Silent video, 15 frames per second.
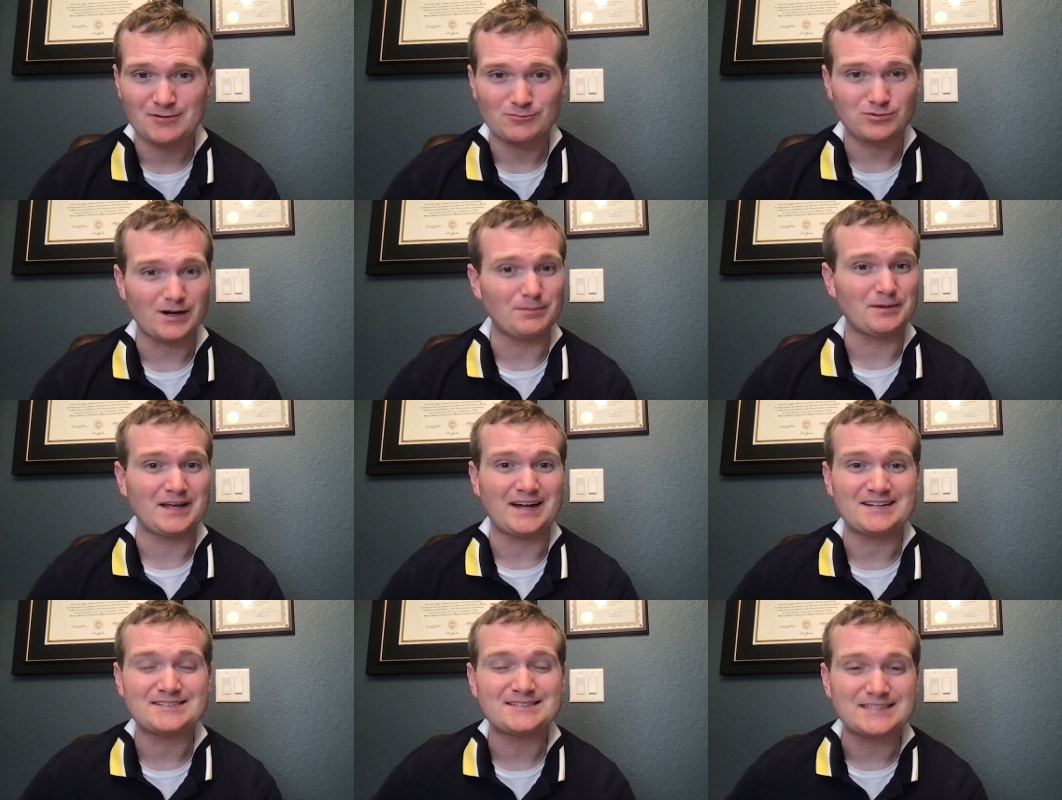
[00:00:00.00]
probably
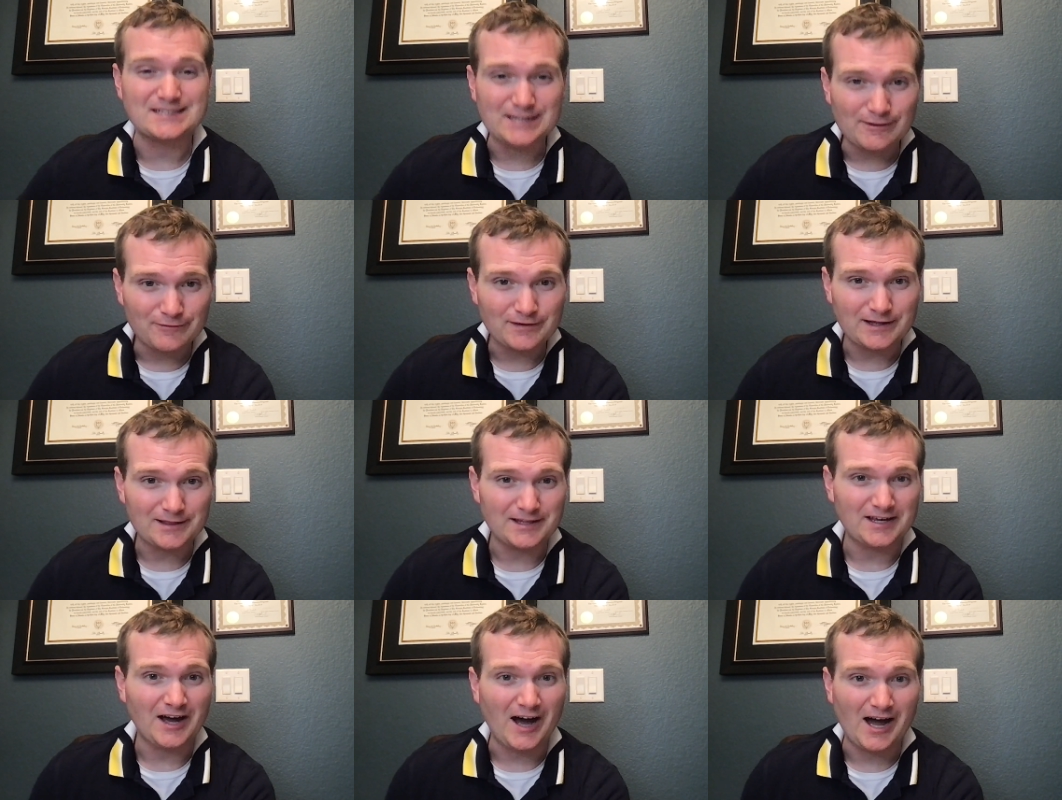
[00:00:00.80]
at a
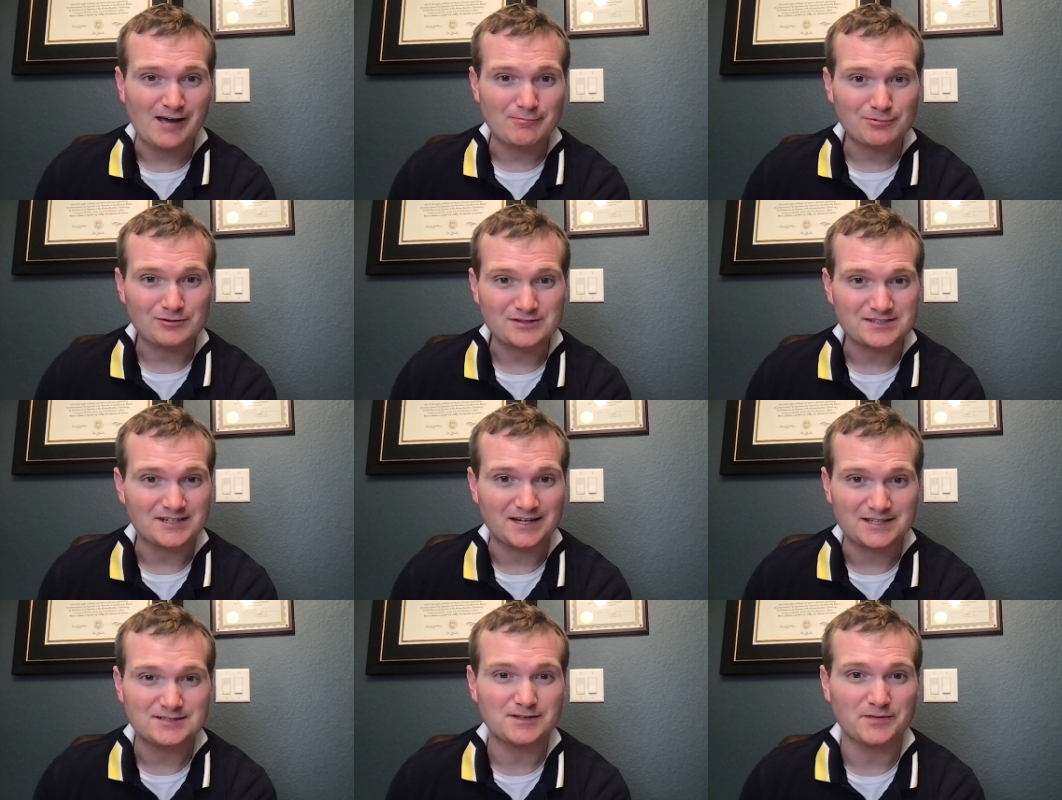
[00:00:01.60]
significantly high
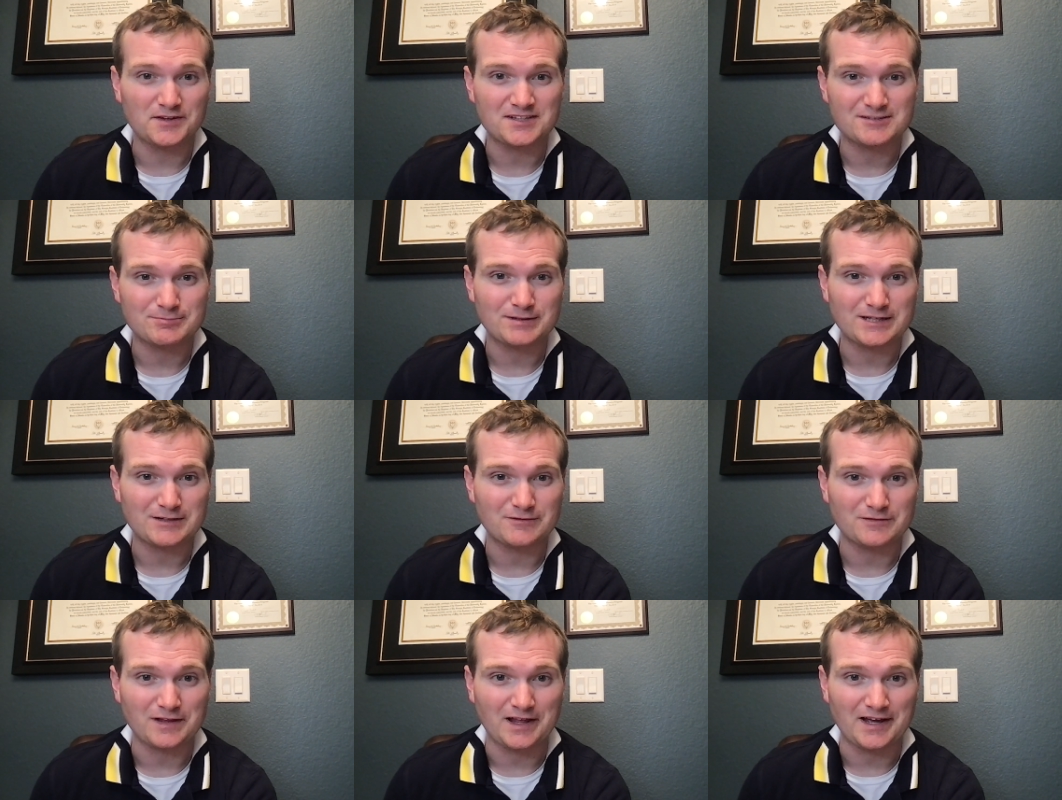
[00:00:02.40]
percentage of the speed
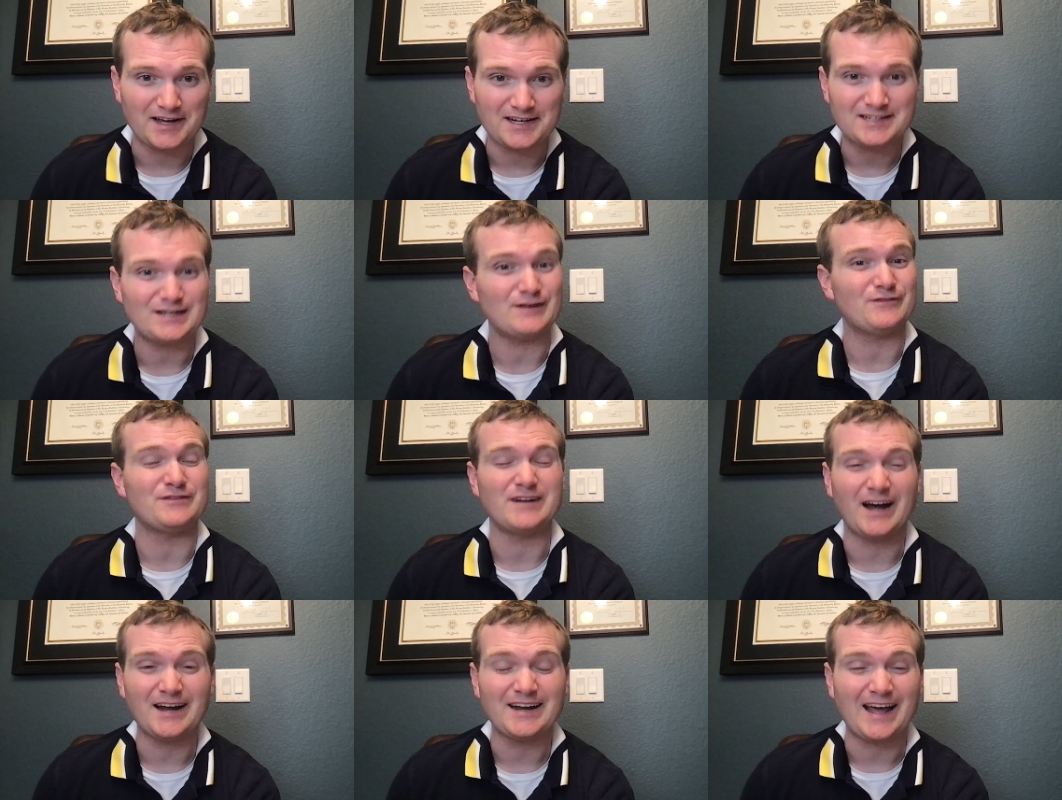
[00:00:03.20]
of light, if
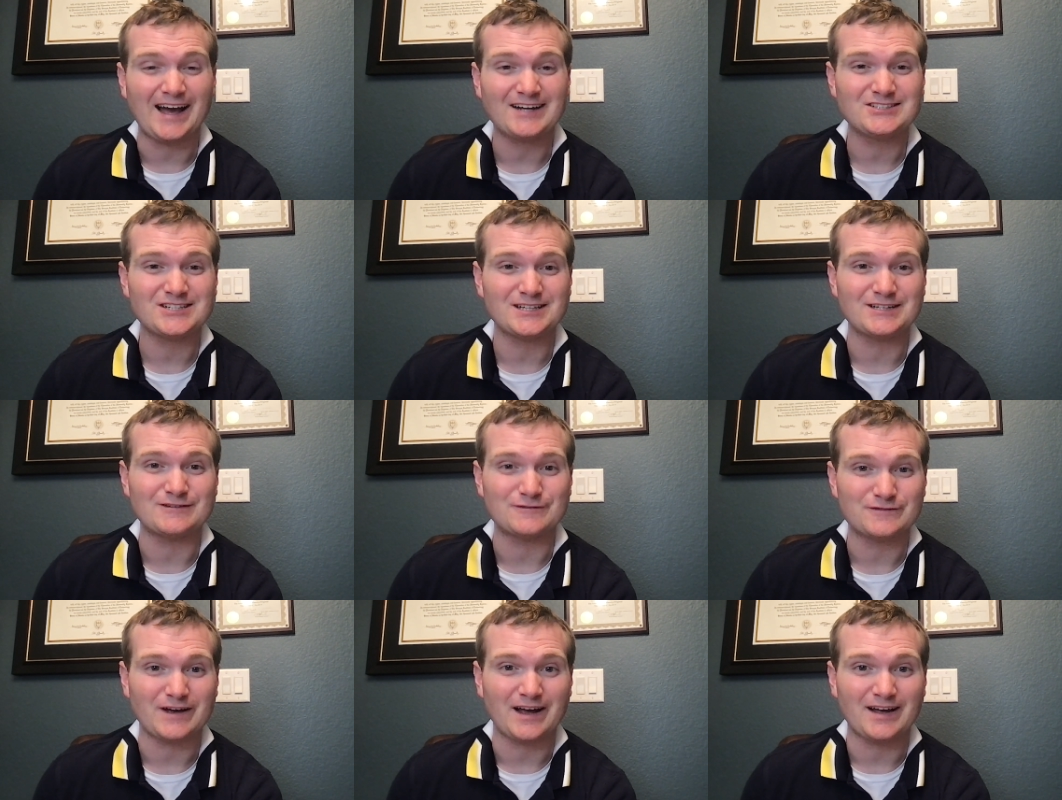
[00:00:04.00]
not actually
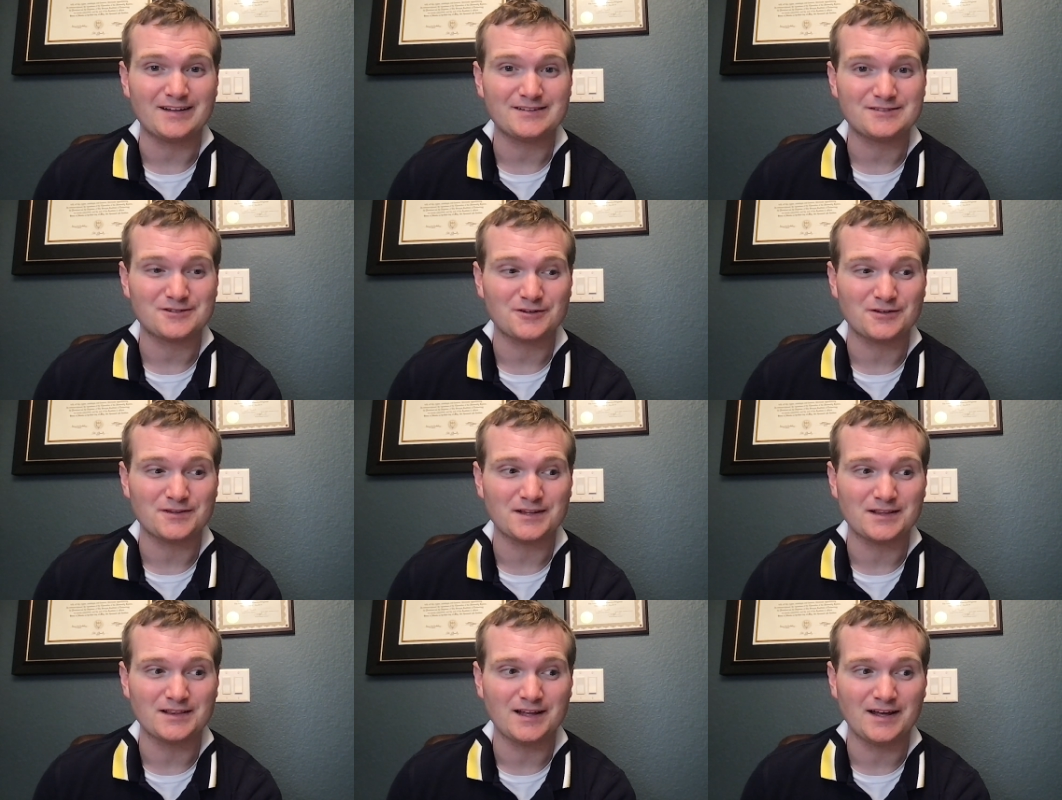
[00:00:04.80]
faster
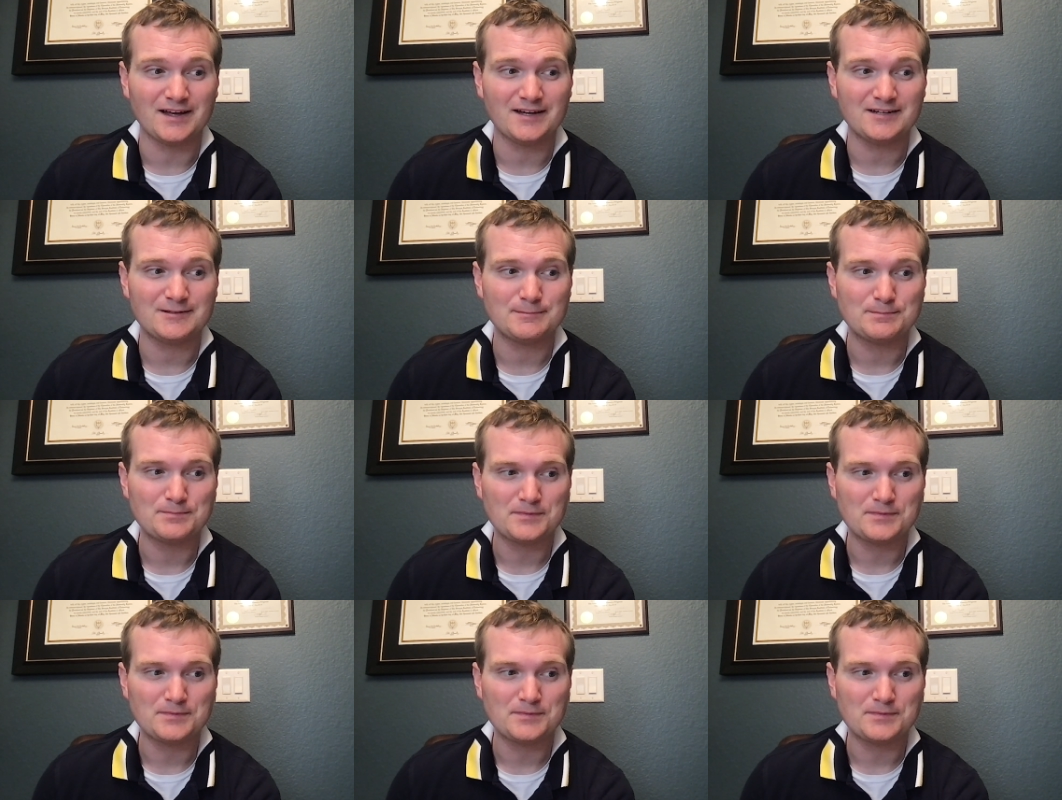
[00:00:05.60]
than light.